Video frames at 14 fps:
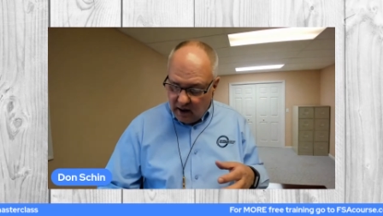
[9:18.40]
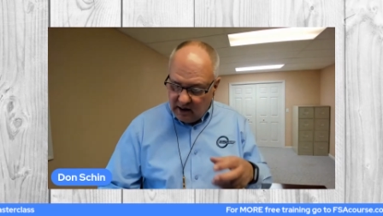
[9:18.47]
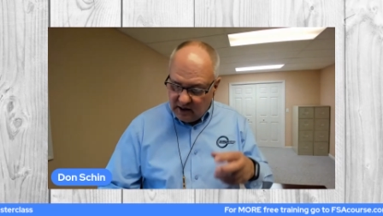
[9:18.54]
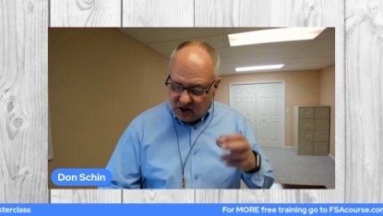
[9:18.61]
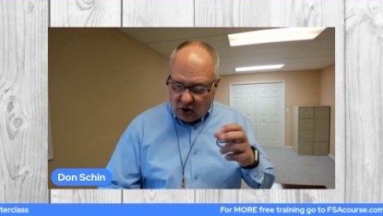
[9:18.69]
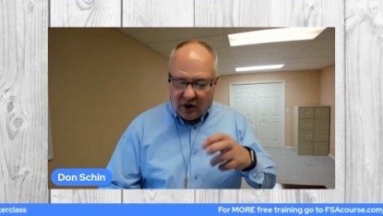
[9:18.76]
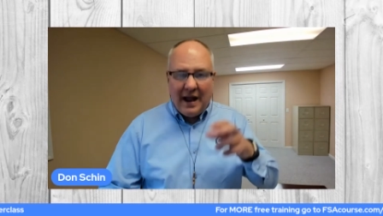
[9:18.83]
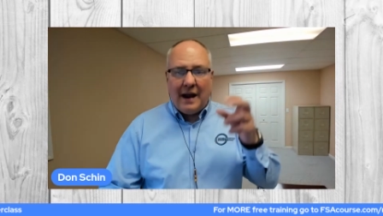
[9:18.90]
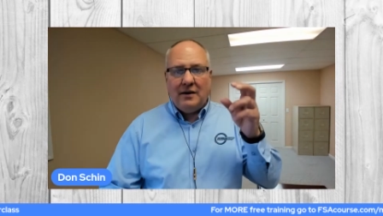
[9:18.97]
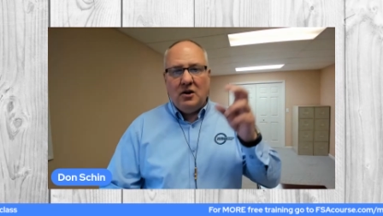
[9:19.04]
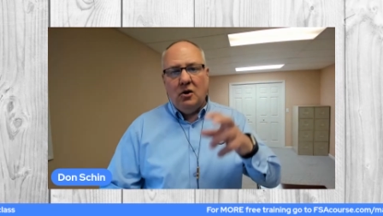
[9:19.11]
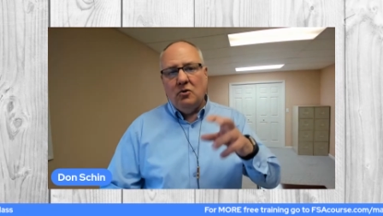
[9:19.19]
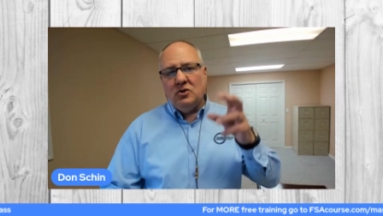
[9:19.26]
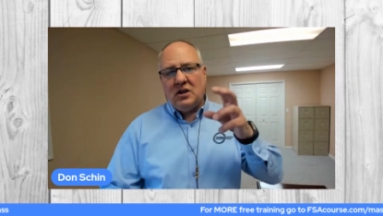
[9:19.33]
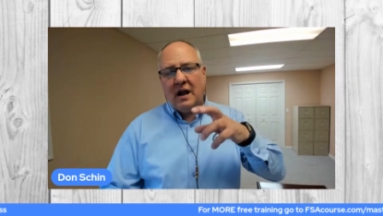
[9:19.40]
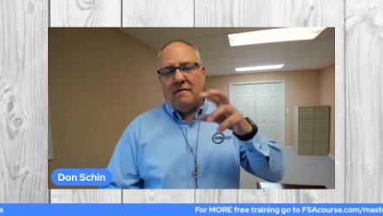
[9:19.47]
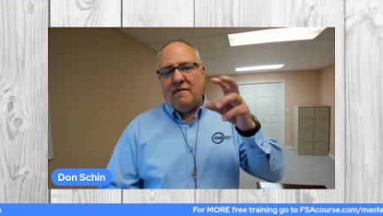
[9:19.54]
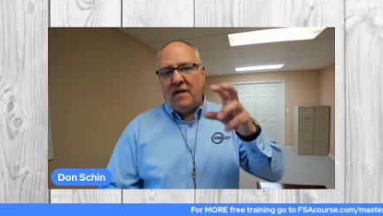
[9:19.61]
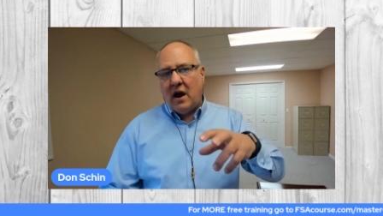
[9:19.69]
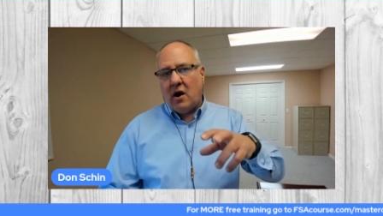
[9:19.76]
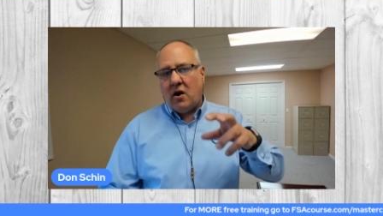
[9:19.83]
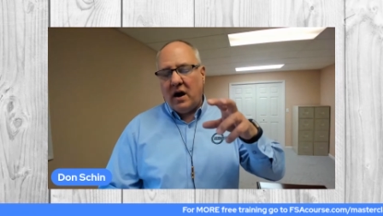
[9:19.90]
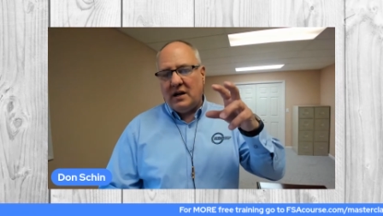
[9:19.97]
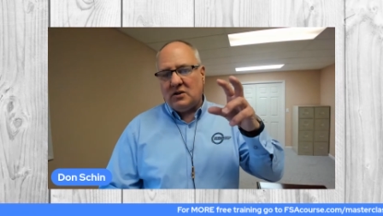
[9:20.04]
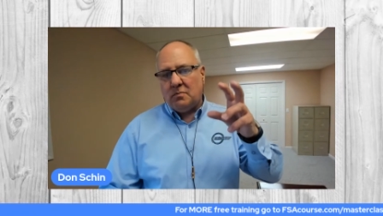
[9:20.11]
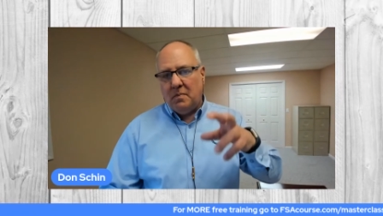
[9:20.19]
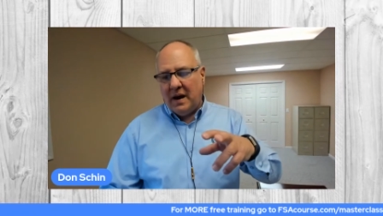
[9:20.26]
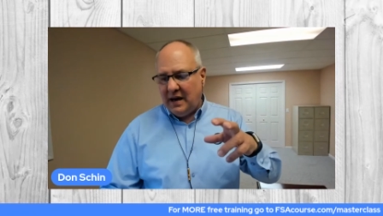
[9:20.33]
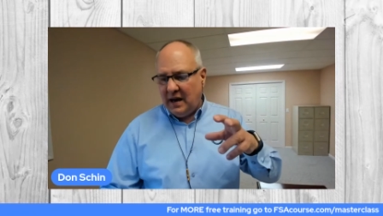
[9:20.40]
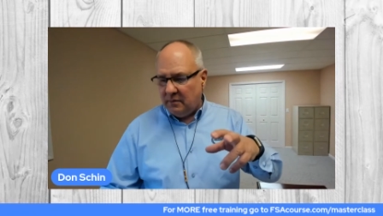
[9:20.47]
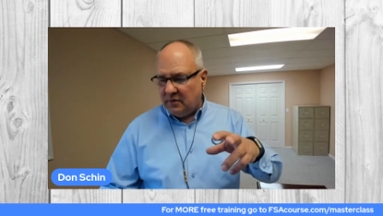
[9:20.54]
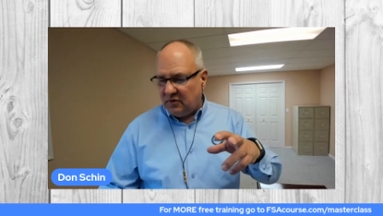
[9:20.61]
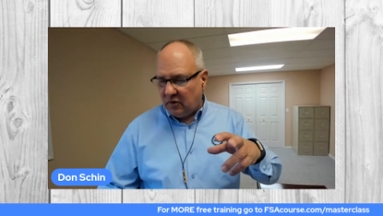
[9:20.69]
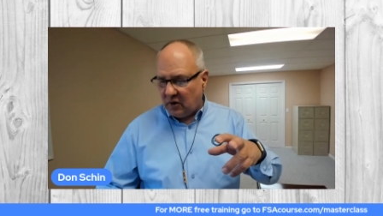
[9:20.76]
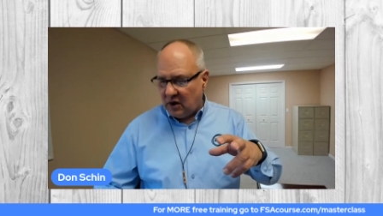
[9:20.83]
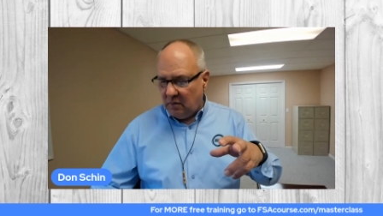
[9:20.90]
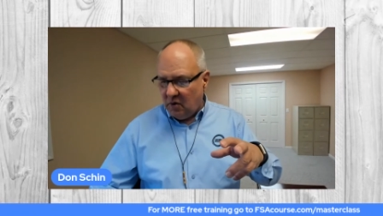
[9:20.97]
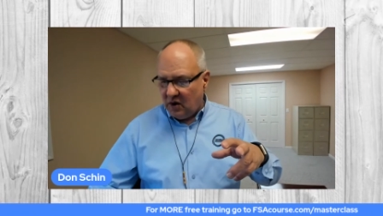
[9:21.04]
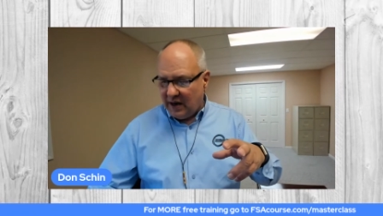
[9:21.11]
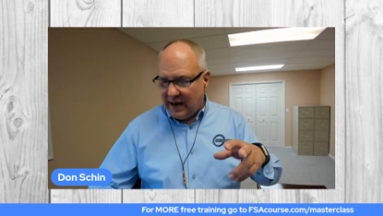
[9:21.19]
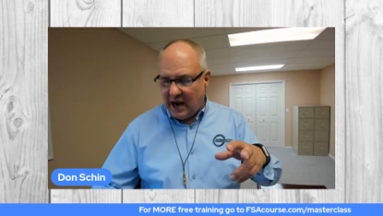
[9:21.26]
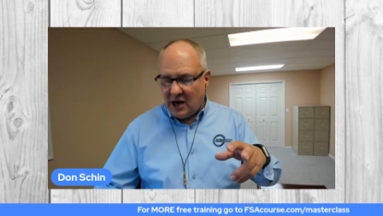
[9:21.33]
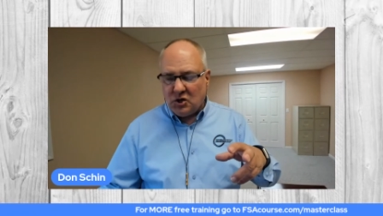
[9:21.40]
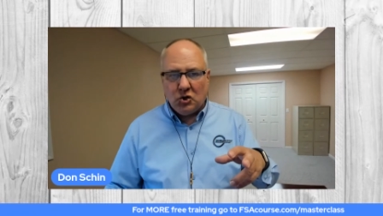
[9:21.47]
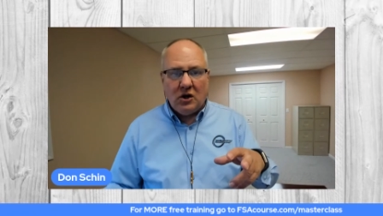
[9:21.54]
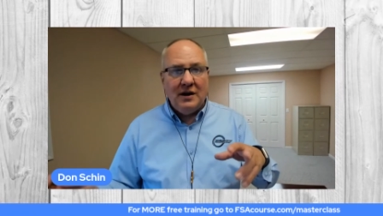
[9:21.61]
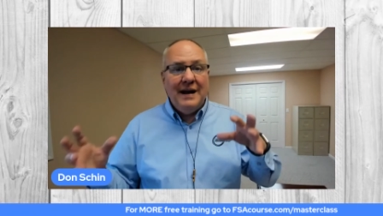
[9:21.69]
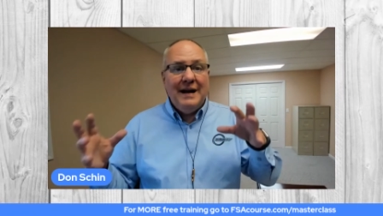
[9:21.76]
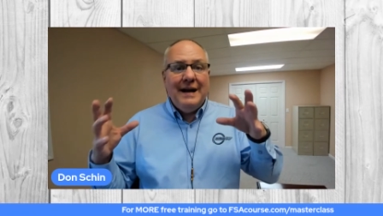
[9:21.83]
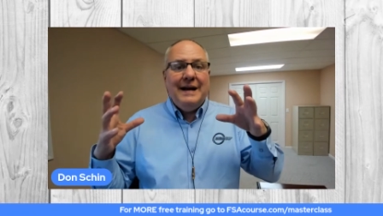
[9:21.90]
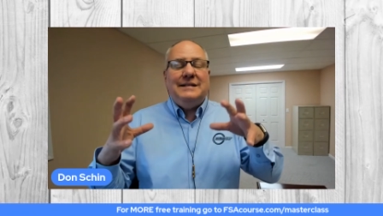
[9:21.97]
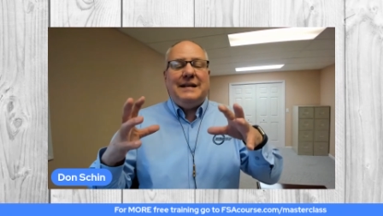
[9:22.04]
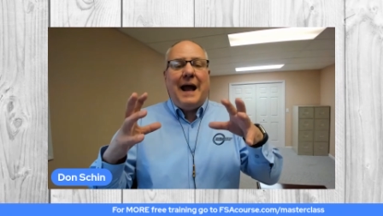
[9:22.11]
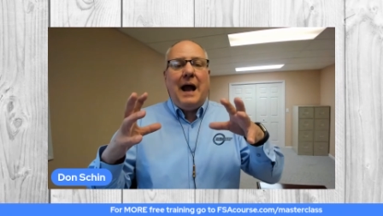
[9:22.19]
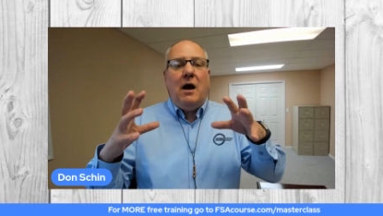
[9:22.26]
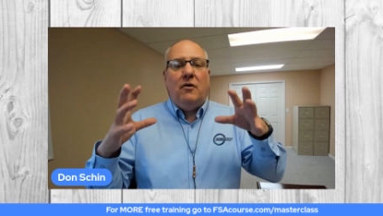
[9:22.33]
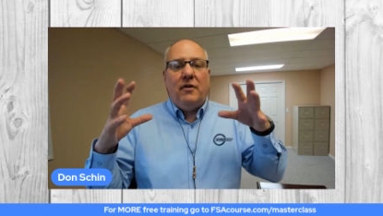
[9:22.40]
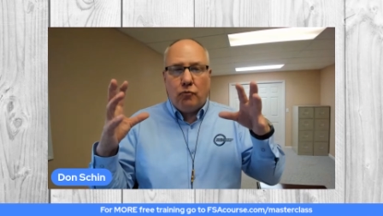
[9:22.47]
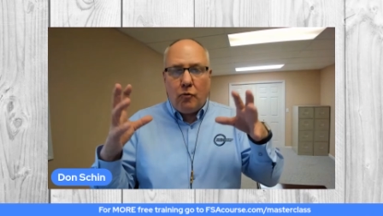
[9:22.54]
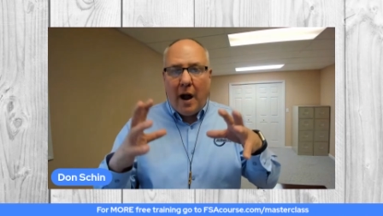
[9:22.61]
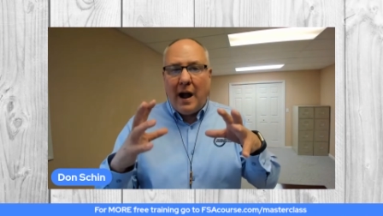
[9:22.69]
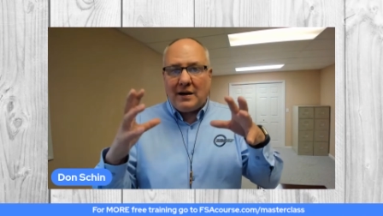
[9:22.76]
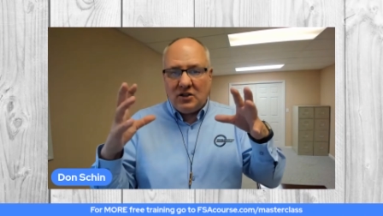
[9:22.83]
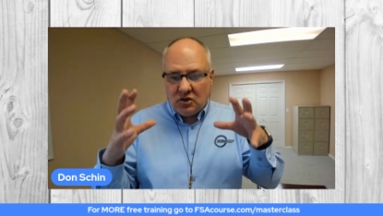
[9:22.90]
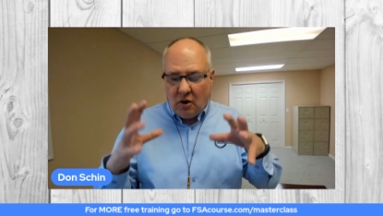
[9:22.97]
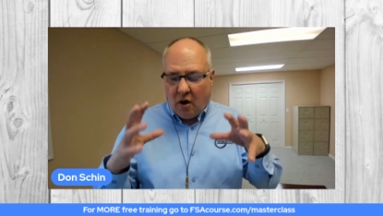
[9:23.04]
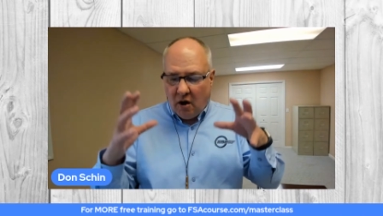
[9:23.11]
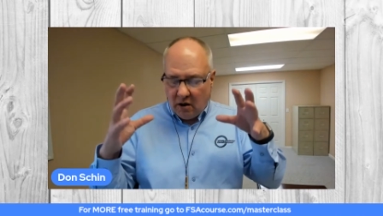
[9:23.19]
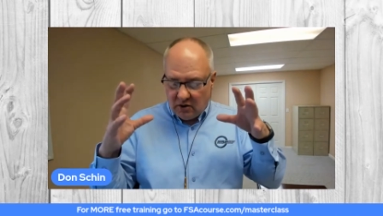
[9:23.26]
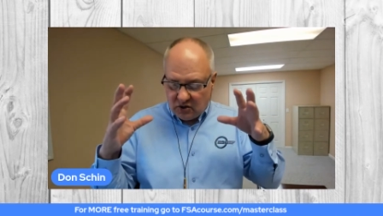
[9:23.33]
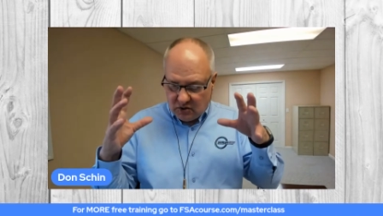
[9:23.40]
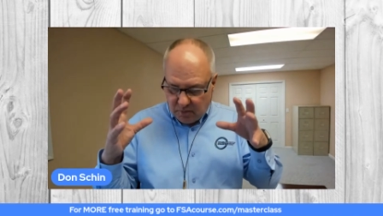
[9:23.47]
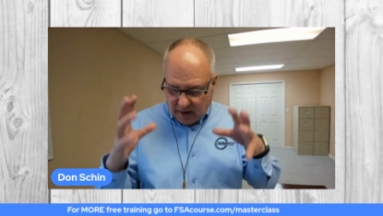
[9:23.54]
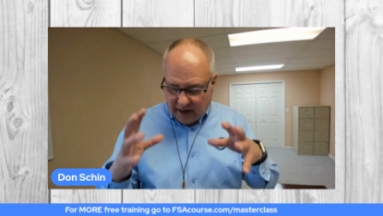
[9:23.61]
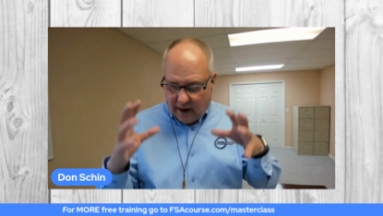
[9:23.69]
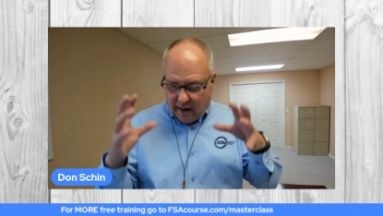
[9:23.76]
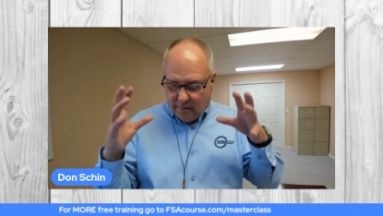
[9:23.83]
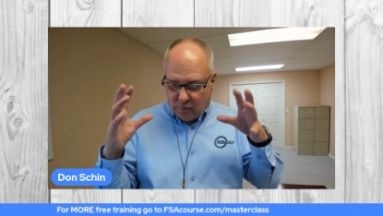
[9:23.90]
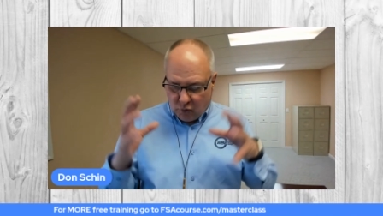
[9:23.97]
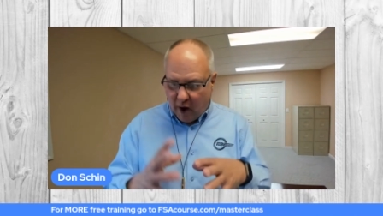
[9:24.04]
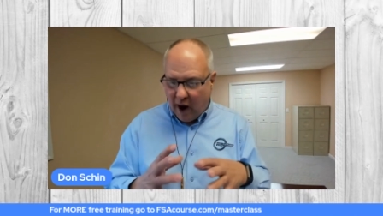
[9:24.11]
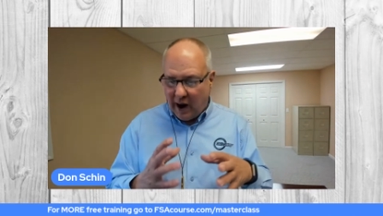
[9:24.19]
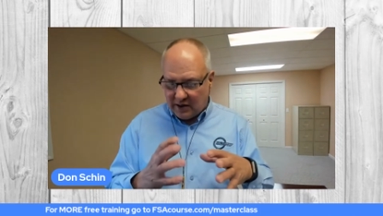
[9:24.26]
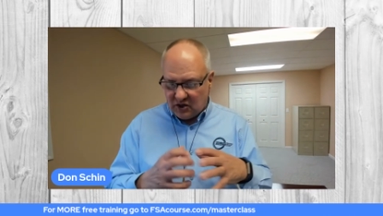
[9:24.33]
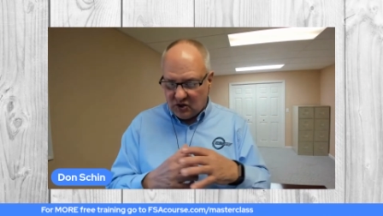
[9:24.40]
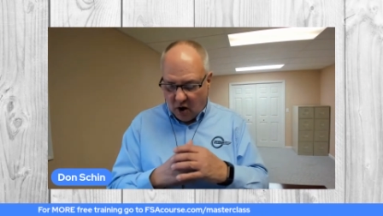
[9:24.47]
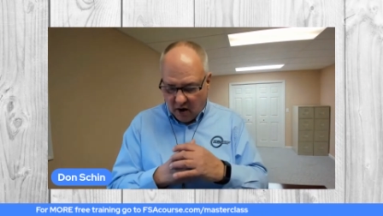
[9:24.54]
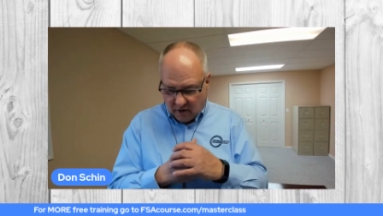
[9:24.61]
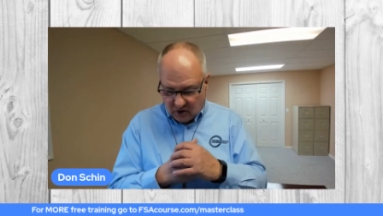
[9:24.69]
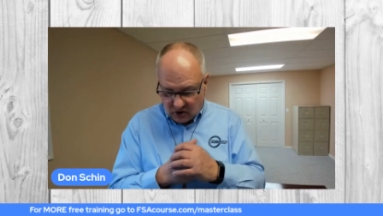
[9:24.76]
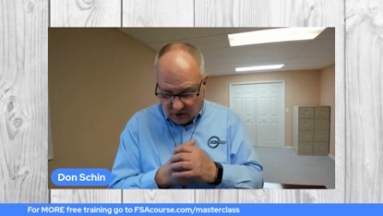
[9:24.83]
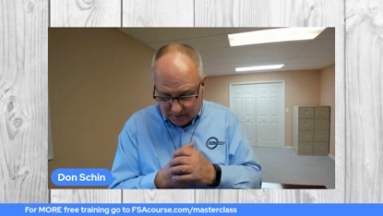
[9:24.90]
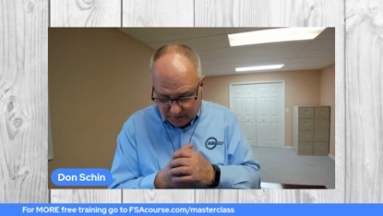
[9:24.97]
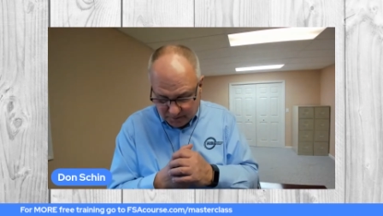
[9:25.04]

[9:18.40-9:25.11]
So again, using various mediums for communication is how the rock stars become rock stars.